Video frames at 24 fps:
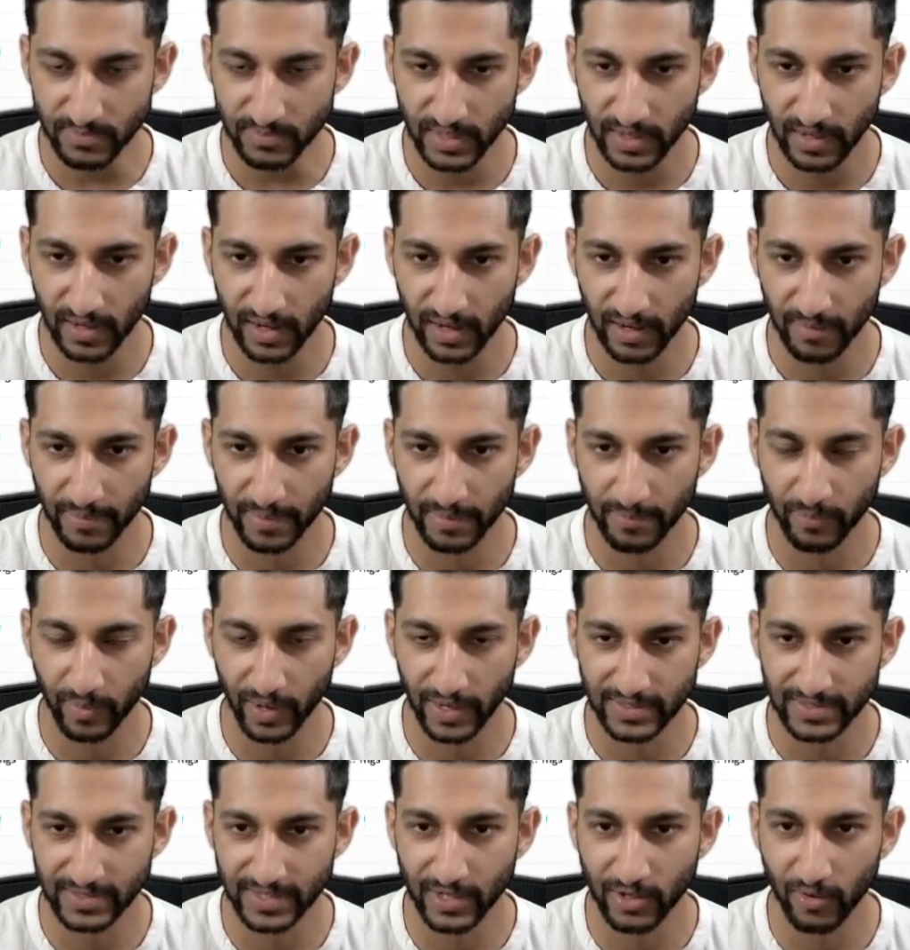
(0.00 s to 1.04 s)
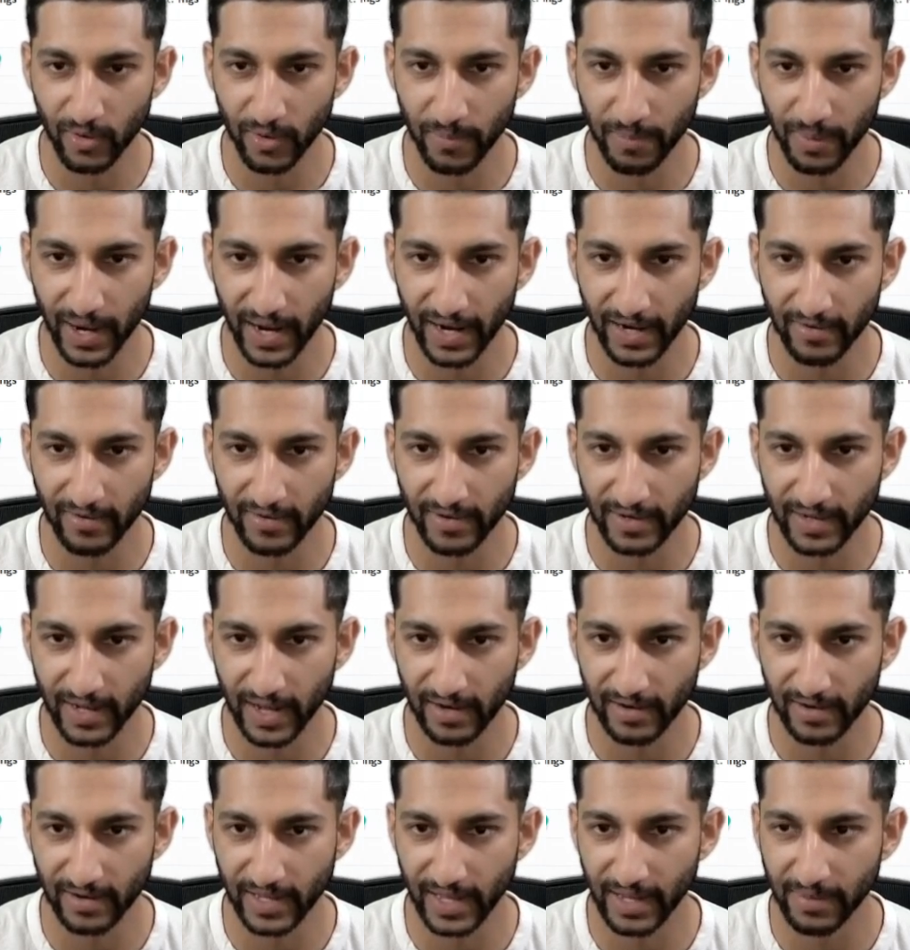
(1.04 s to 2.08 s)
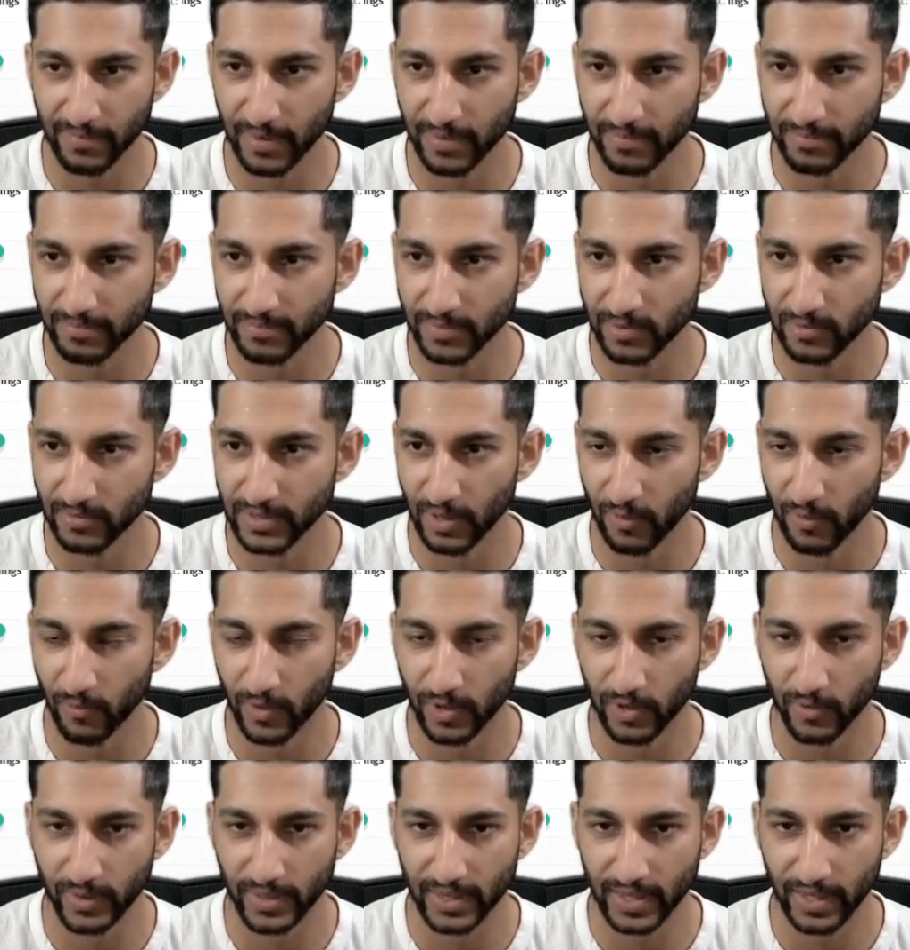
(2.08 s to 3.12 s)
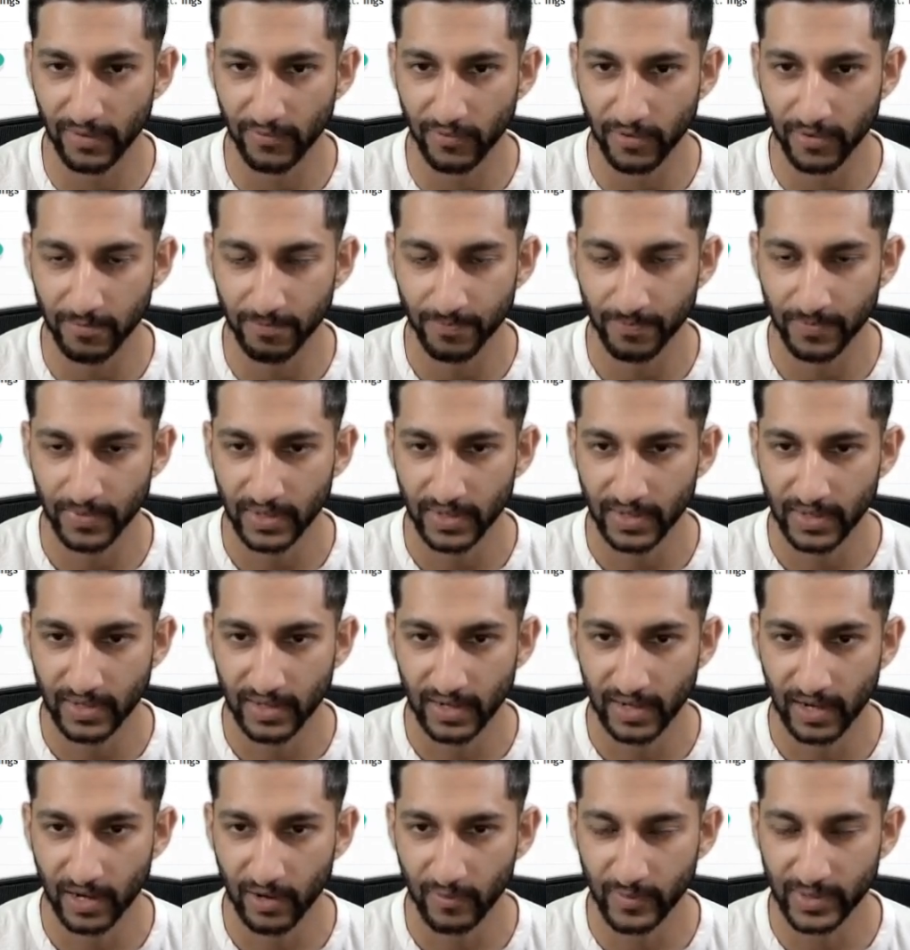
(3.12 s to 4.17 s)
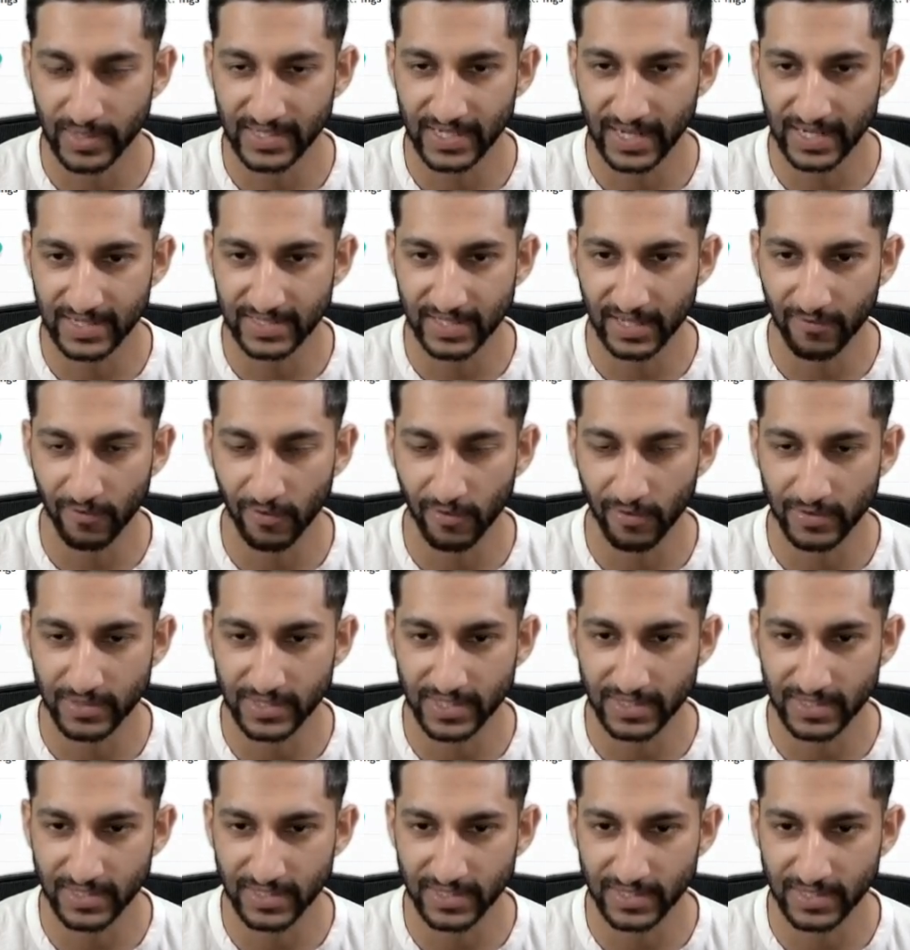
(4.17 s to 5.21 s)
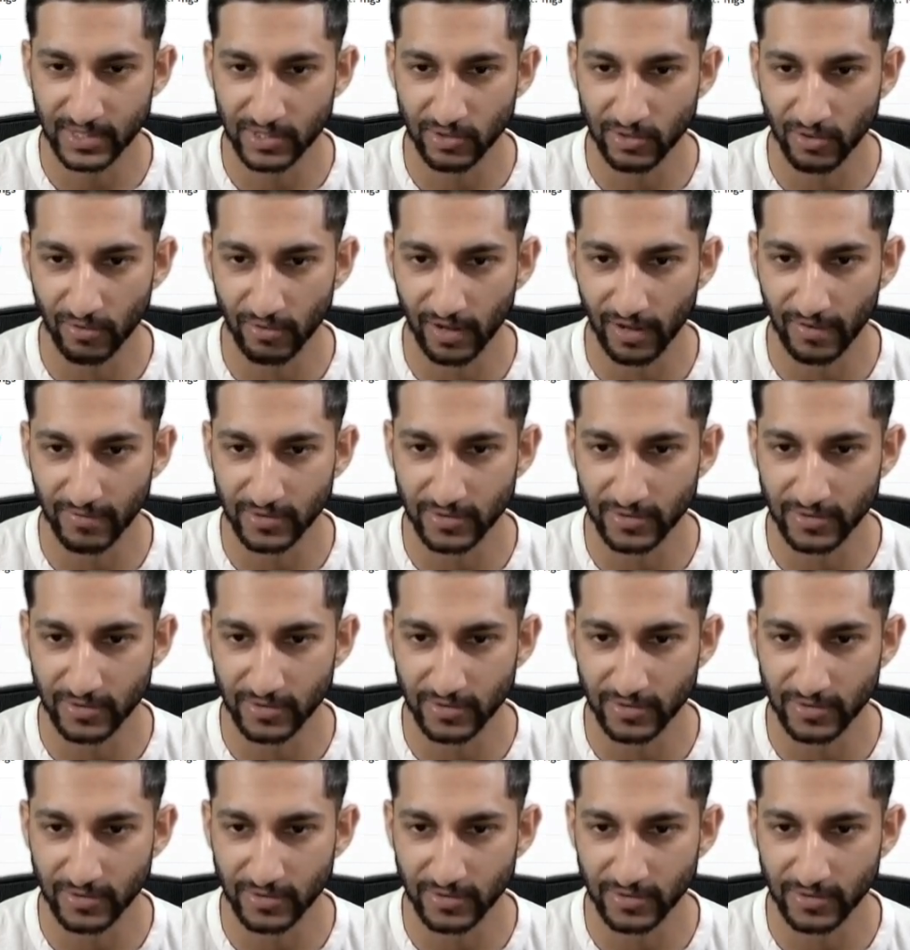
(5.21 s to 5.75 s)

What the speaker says: But price did go up higher. It kind of came up to that 101 level, retested it for resistance and sold off. So